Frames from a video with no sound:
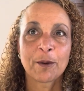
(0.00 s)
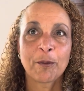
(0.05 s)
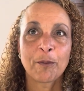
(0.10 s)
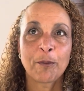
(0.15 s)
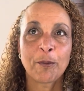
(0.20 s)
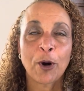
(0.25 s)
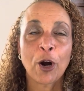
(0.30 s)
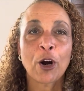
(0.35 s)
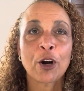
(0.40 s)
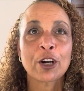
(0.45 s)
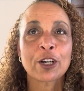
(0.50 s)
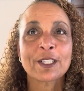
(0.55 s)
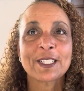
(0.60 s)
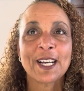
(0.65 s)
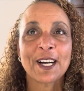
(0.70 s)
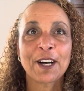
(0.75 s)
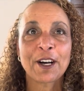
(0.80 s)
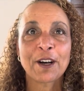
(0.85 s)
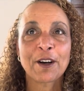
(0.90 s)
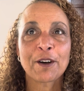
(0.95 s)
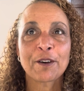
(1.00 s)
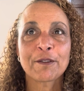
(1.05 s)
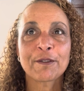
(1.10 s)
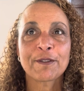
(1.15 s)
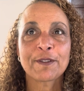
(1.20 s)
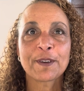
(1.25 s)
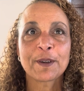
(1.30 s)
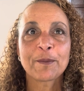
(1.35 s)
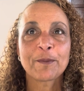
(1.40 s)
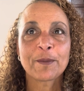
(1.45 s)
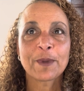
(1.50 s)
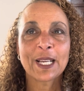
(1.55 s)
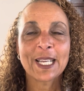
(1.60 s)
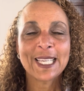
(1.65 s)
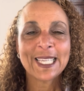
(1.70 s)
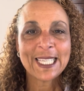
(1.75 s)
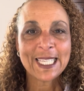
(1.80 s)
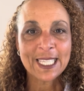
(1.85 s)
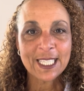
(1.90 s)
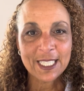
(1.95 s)
part of
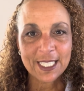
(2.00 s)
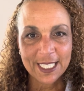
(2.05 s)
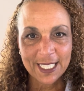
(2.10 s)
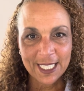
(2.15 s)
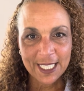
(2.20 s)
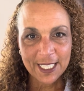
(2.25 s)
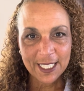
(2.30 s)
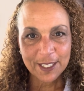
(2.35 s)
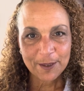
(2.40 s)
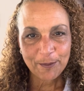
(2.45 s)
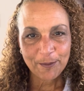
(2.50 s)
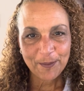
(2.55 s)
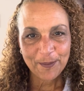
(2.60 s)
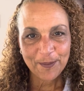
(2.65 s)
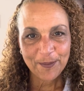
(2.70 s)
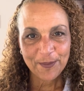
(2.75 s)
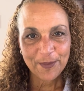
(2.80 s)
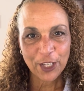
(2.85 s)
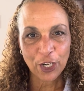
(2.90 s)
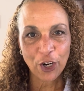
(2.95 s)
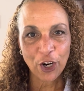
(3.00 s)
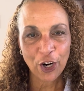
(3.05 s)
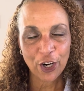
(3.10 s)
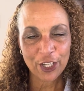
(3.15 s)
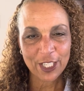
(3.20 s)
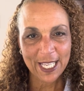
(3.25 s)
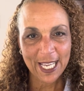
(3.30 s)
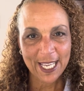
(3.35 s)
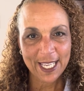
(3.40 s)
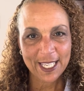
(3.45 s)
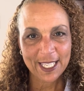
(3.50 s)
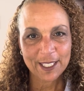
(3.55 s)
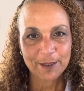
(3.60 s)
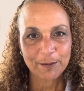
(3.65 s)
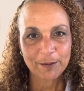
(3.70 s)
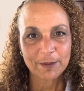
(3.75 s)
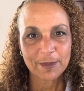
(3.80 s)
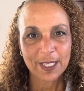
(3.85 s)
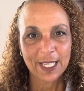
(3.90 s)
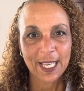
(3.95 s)
healing the heartache
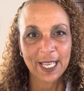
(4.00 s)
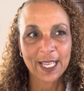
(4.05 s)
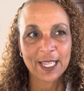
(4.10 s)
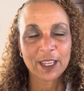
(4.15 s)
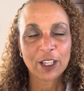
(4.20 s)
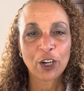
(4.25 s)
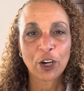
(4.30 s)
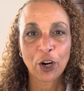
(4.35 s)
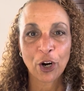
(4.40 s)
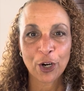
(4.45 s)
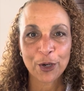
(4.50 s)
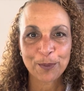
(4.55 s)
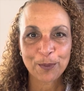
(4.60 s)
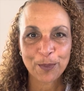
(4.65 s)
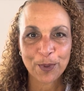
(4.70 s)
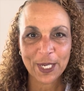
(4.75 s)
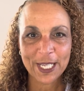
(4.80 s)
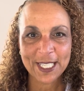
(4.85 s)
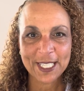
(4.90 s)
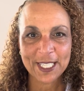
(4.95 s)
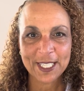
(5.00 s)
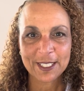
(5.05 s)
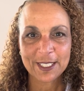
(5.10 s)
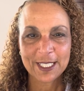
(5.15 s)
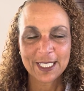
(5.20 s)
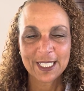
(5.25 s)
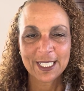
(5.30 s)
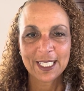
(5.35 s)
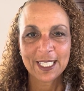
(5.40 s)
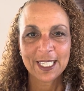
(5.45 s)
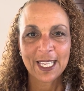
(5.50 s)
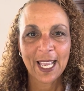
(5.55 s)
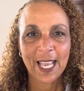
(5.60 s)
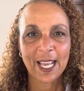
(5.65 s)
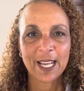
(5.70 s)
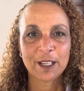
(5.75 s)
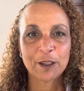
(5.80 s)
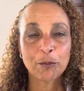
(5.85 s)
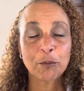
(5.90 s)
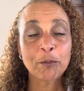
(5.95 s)
and the heartbreak
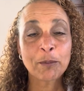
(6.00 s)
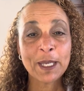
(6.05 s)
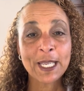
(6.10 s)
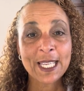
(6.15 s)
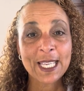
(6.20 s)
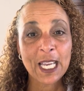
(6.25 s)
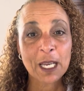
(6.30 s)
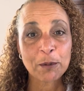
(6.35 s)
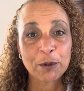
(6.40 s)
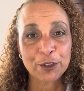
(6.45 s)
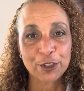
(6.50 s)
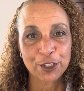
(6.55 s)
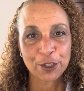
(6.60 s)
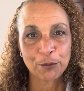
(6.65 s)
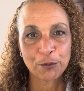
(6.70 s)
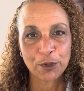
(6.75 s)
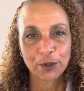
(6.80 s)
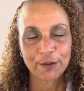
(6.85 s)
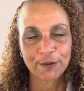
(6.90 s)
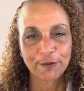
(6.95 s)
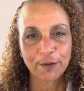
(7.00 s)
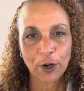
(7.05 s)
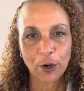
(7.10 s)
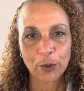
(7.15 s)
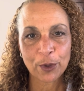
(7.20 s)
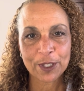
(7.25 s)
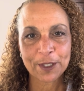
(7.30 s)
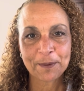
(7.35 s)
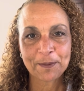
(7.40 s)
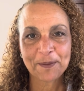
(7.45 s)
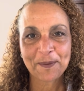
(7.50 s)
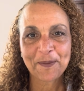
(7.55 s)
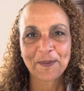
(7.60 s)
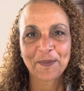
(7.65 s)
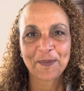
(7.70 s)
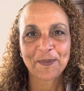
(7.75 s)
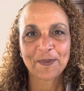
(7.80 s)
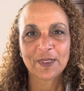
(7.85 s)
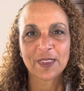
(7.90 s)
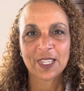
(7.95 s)
and being able to move forward.
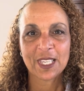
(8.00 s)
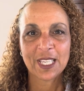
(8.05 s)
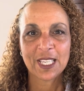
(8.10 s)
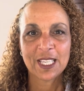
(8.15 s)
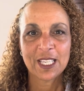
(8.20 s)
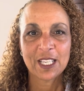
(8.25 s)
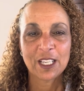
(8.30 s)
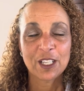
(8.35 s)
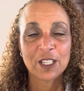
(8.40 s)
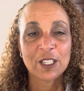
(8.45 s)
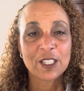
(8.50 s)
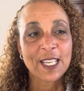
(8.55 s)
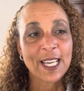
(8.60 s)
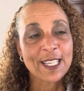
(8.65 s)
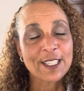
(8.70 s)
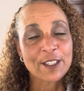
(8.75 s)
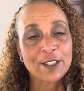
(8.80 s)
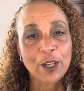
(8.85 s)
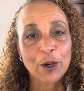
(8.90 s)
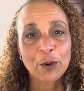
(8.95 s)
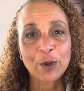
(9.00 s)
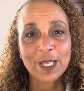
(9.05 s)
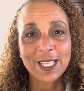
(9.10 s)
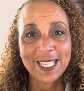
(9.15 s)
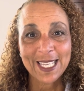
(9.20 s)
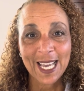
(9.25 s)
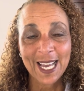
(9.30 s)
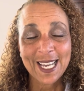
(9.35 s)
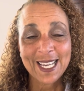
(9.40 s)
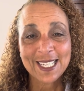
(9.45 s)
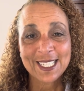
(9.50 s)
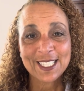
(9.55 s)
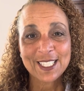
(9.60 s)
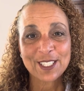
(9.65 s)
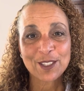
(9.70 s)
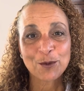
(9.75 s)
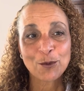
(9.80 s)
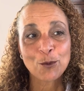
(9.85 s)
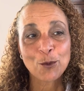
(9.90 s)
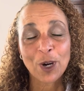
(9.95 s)
And so,
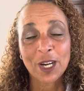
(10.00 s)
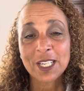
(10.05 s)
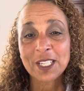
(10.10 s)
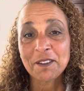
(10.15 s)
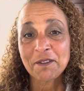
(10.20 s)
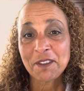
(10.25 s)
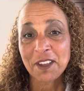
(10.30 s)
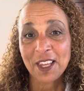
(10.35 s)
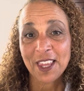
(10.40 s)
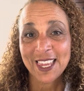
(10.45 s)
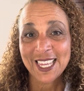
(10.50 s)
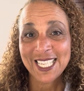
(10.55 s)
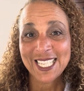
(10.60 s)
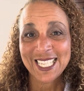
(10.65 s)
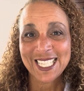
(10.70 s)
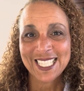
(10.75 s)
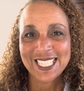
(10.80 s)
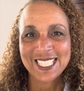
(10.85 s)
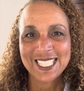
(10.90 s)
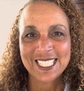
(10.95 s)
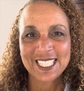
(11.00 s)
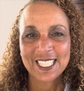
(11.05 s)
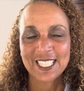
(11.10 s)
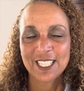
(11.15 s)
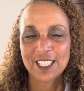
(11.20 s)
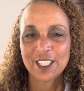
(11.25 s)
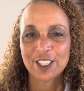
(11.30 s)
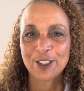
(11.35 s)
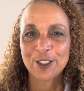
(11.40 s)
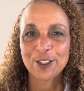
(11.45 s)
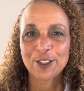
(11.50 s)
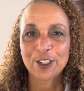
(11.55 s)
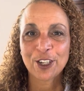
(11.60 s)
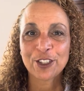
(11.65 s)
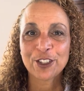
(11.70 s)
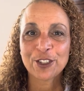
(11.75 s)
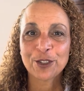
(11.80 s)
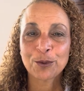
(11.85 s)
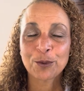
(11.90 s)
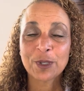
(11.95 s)
yes, one of the things you
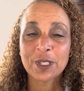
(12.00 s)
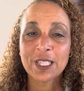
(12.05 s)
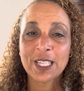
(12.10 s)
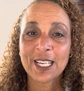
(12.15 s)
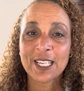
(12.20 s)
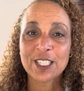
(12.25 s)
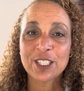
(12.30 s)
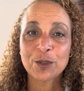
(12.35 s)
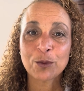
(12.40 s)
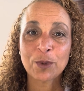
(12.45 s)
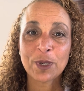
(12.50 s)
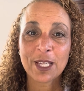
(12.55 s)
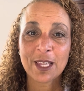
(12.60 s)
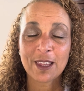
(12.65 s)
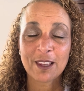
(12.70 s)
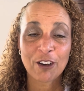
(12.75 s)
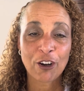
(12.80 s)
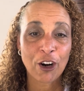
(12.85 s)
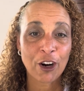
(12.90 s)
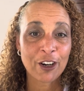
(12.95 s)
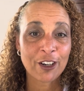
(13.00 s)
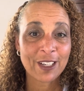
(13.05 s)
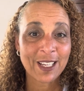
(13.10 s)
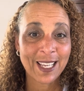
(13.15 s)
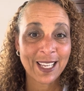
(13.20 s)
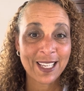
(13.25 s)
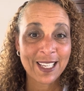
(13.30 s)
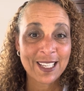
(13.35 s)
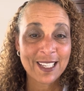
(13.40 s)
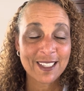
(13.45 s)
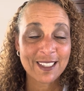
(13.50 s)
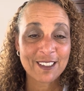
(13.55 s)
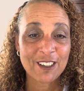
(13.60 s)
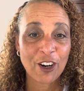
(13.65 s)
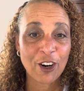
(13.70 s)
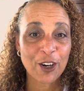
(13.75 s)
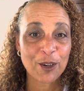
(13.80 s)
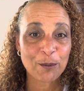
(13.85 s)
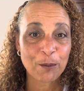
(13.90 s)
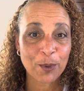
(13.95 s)
start to realize with heartache and
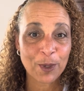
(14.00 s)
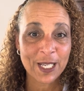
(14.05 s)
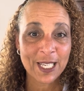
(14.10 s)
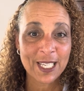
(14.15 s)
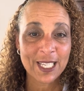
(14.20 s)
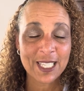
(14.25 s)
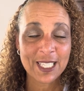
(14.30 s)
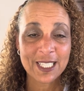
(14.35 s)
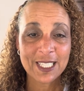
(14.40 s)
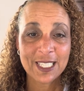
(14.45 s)
heartbreak